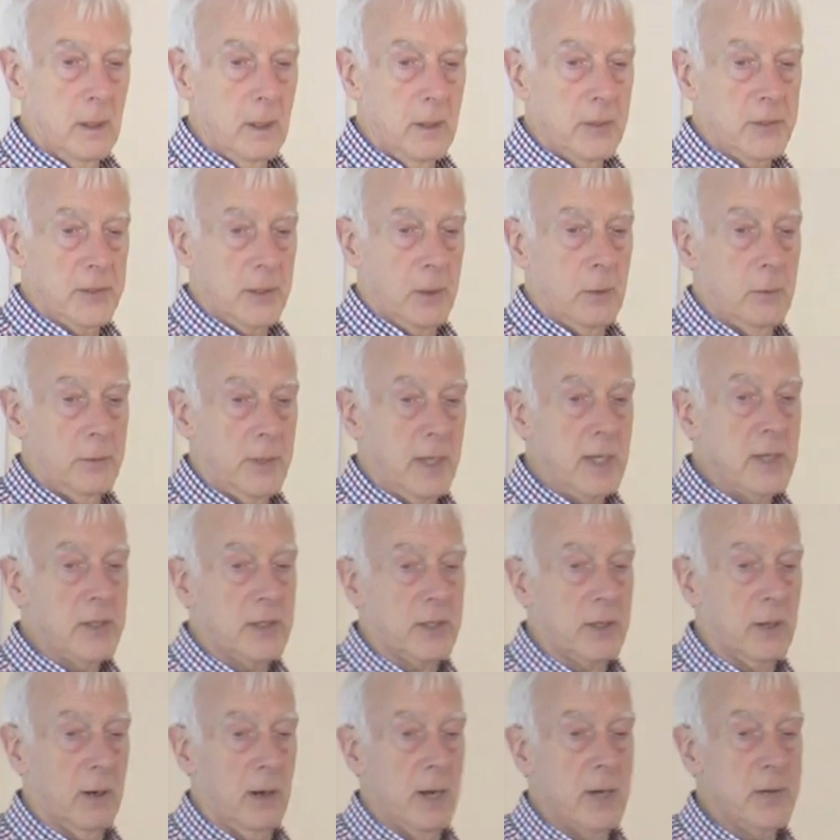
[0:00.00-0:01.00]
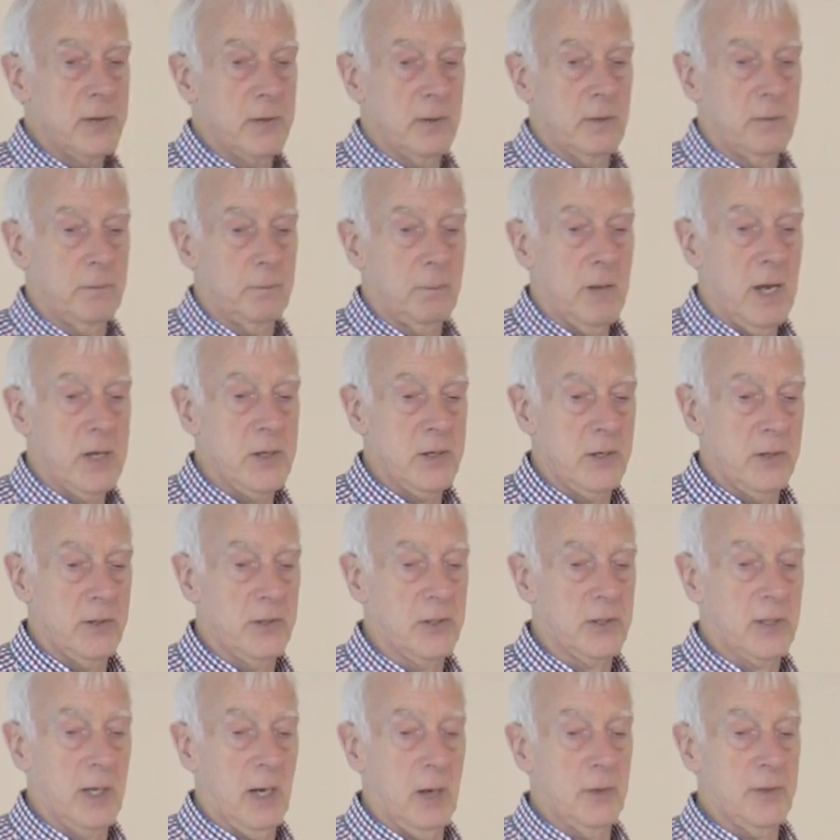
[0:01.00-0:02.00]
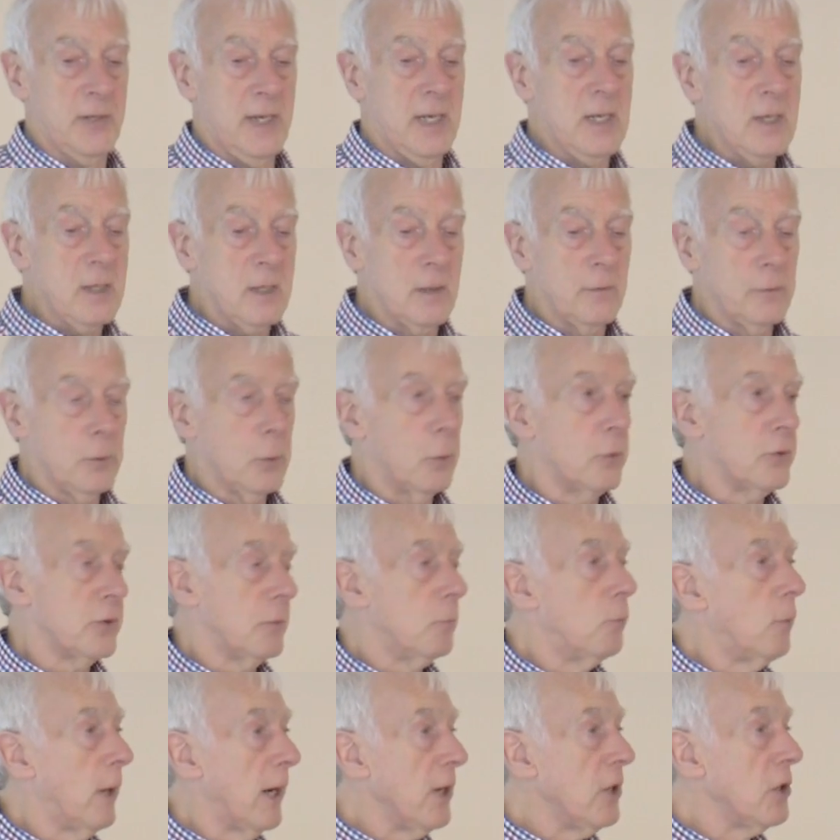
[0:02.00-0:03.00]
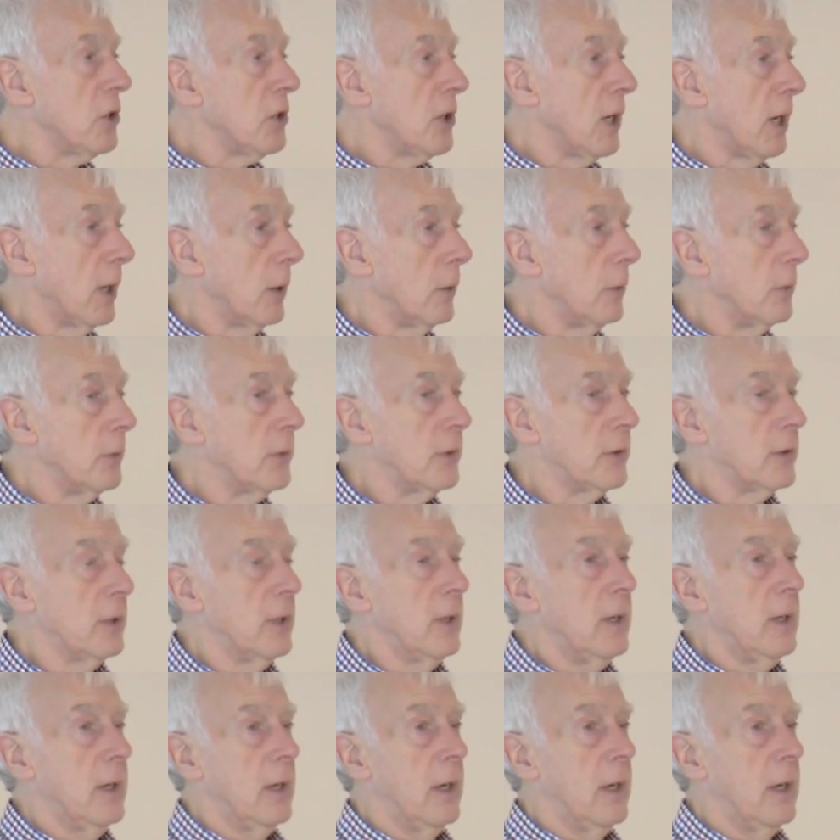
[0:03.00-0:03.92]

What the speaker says: So these kinds of measures, scales, the intervals and ratios